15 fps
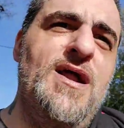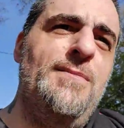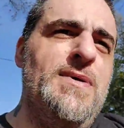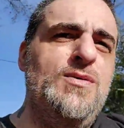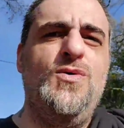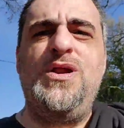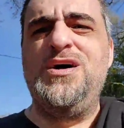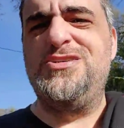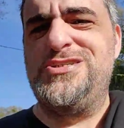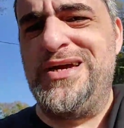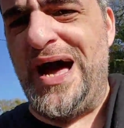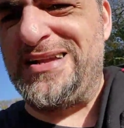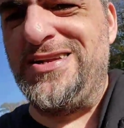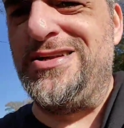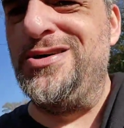but I mean, what else you
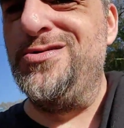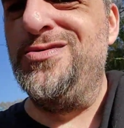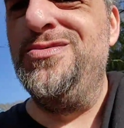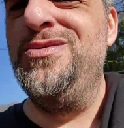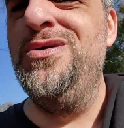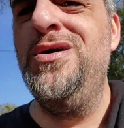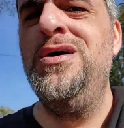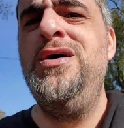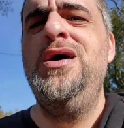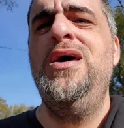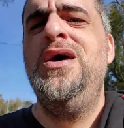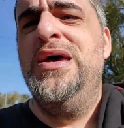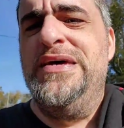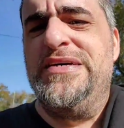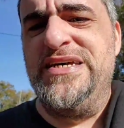got to do?
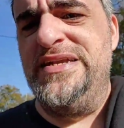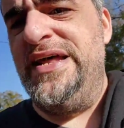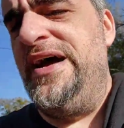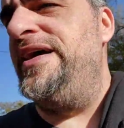Sitting